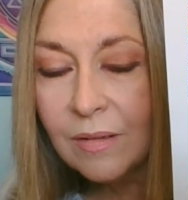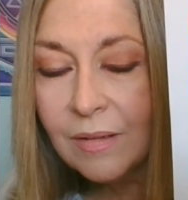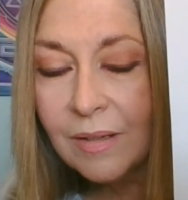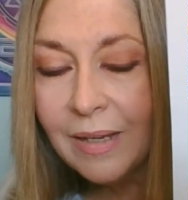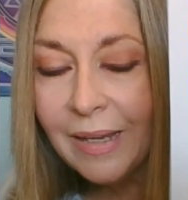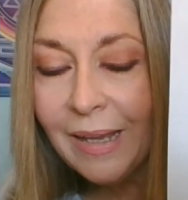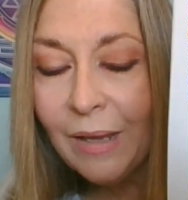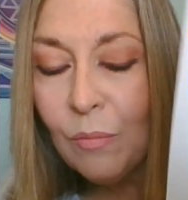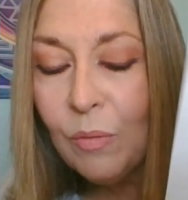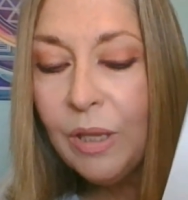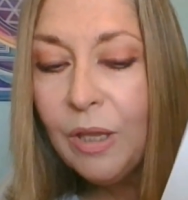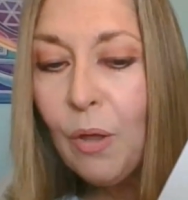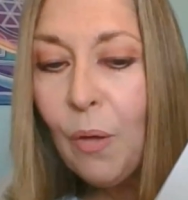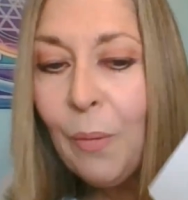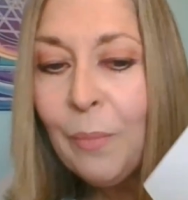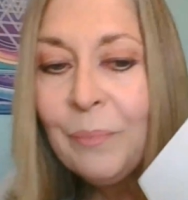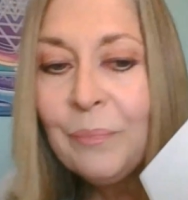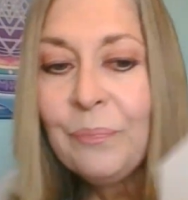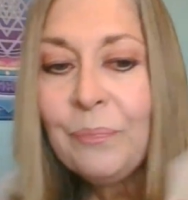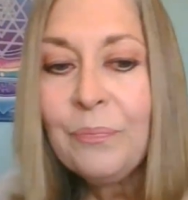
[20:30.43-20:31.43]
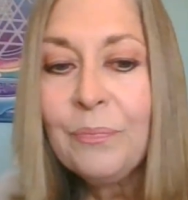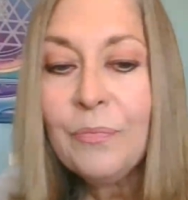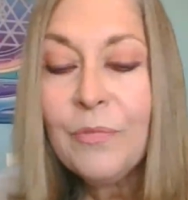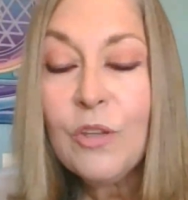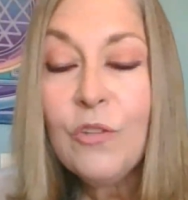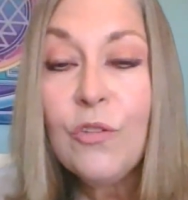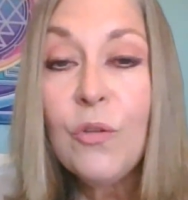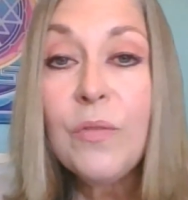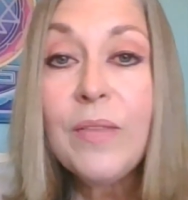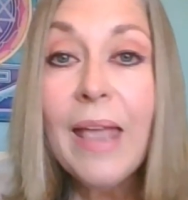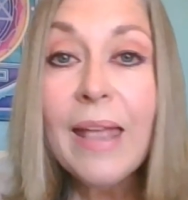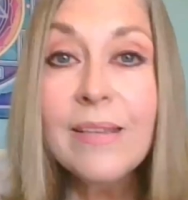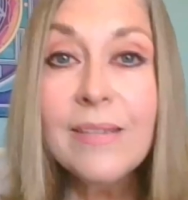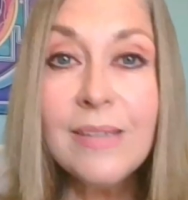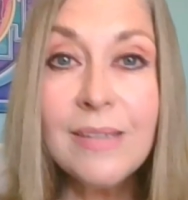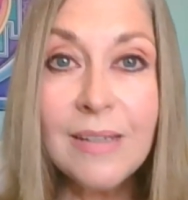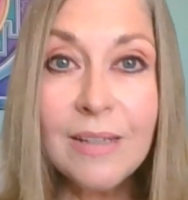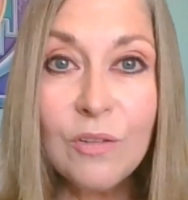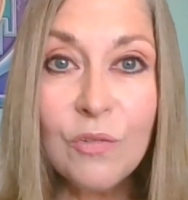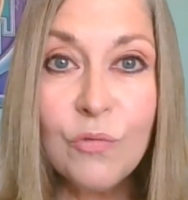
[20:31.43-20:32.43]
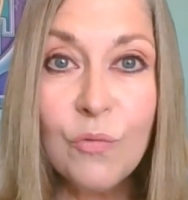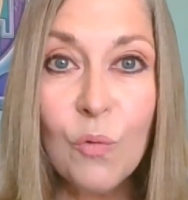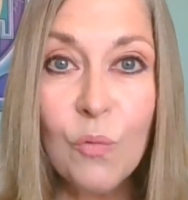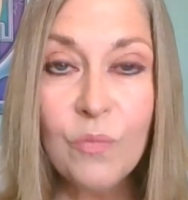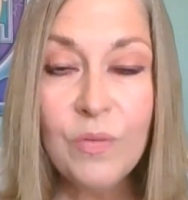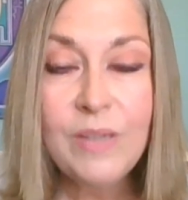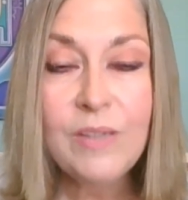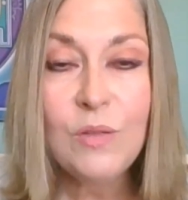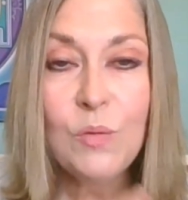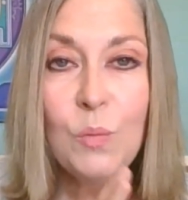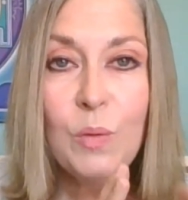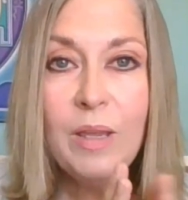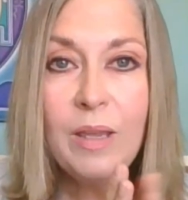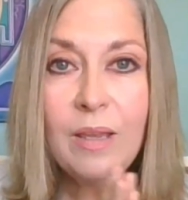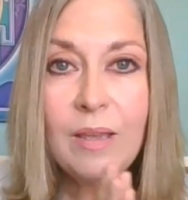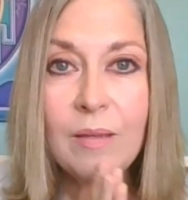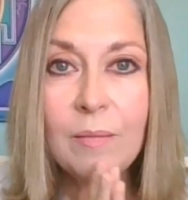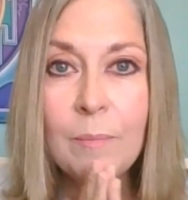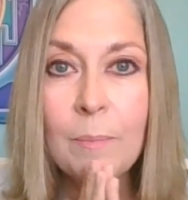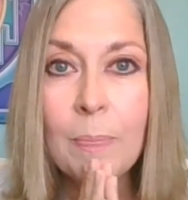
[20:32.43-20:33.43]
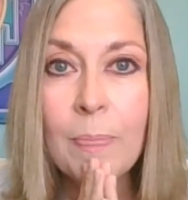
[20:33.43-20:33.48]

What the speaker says: Here we go. So that's it for this week.